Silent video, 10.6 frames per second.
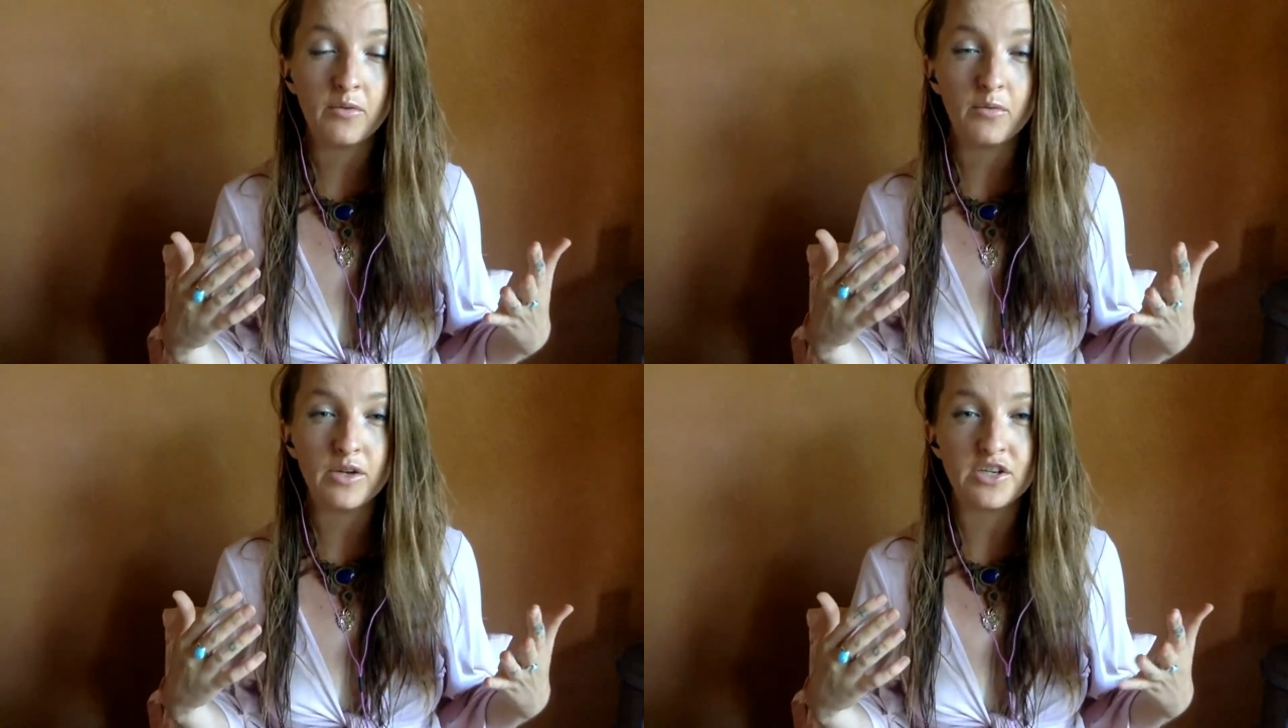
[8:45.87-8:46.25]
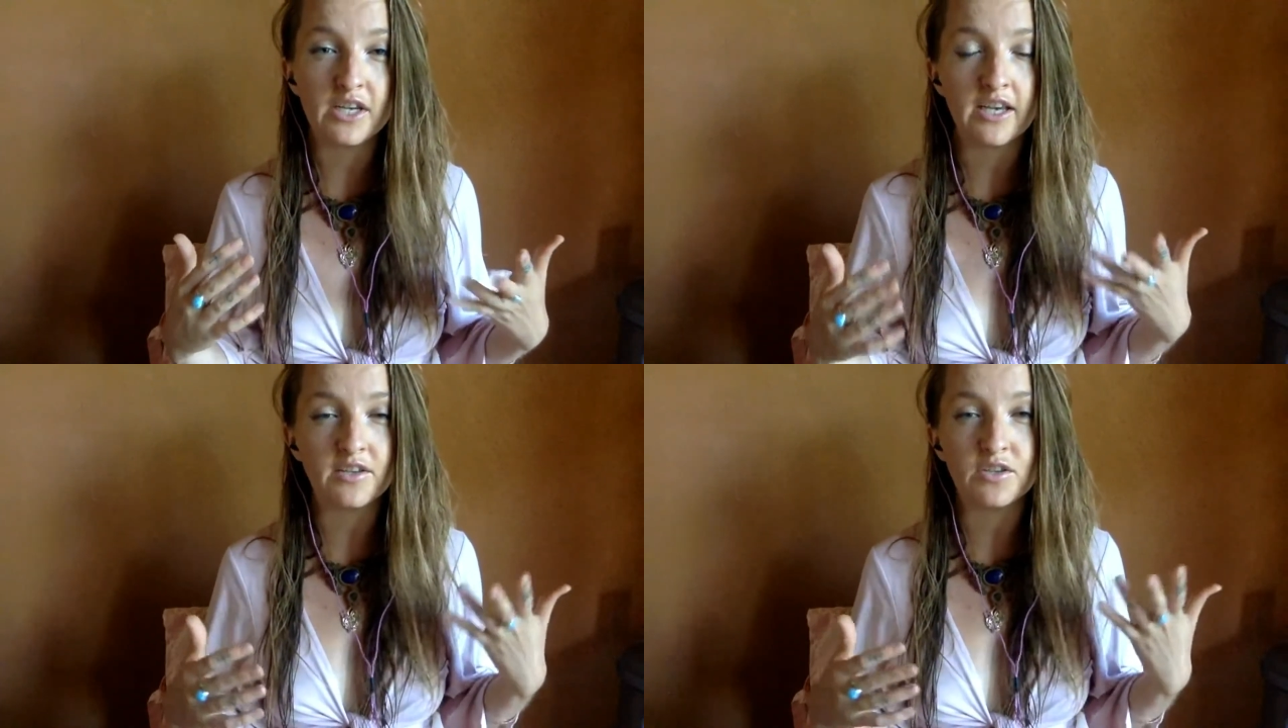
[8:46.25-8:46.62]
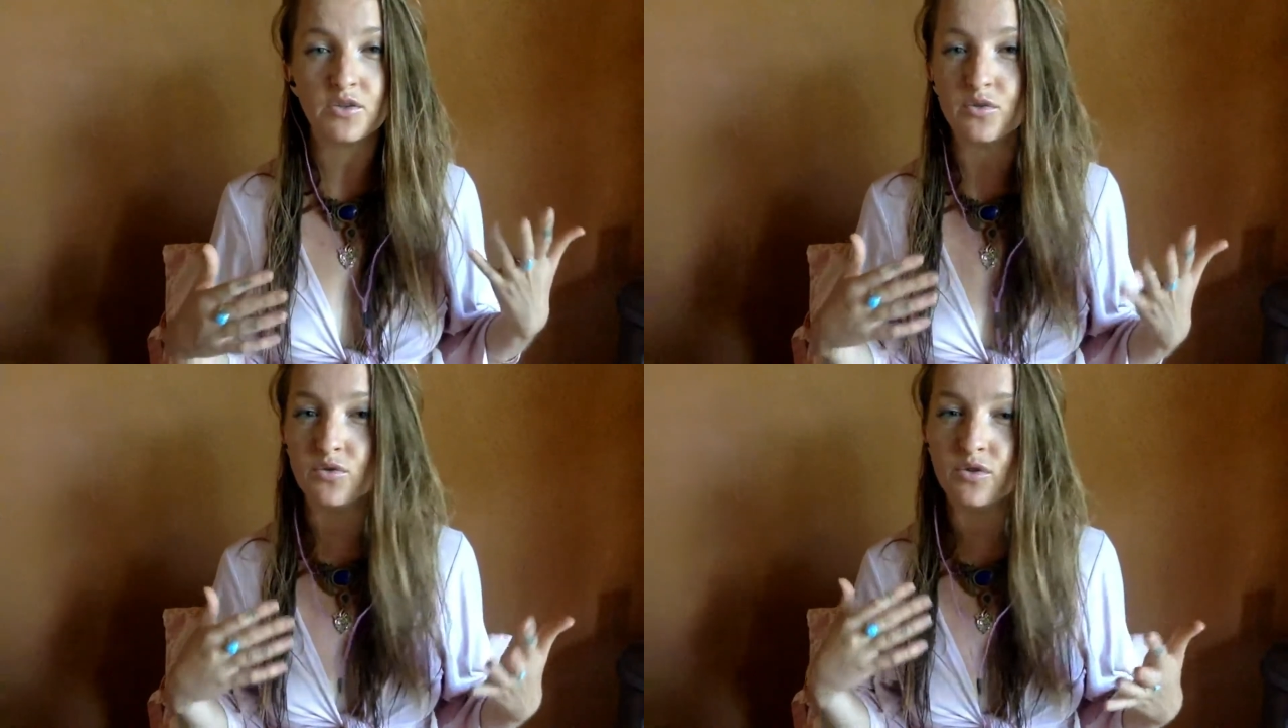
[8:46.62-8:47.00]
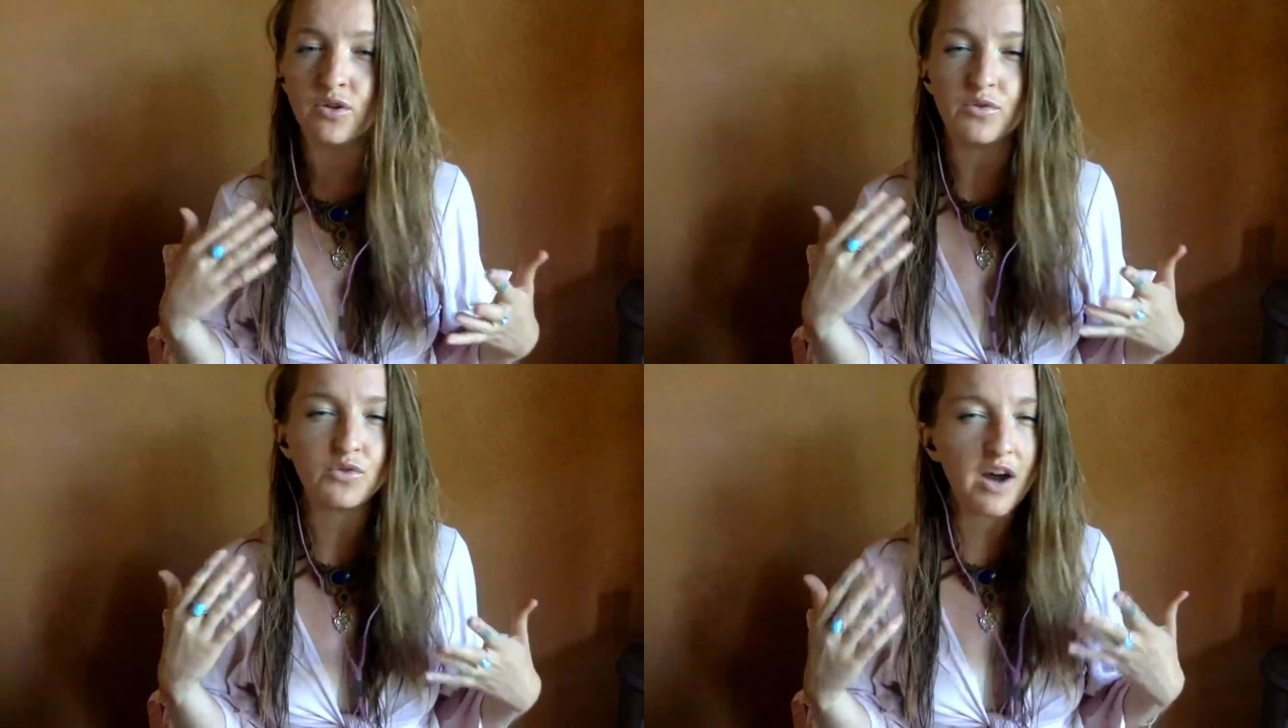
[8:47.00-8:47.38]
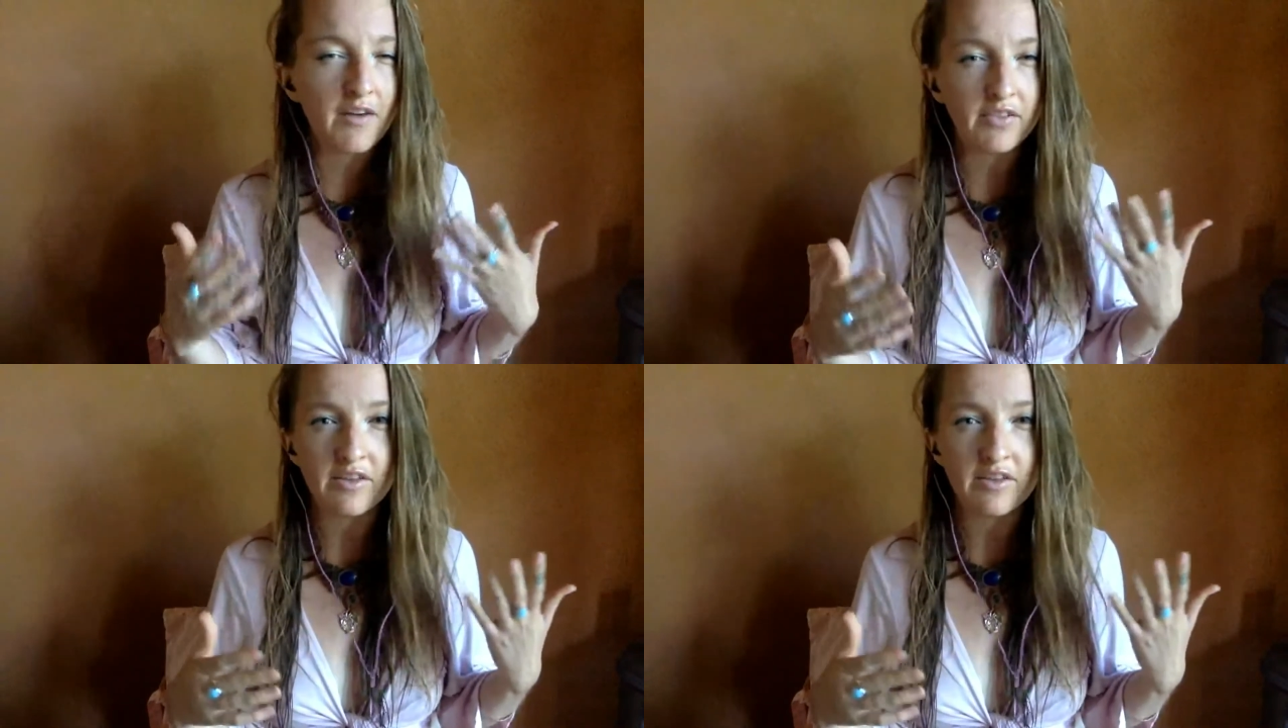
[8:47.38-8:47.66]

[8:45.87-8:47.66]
which I get to travel.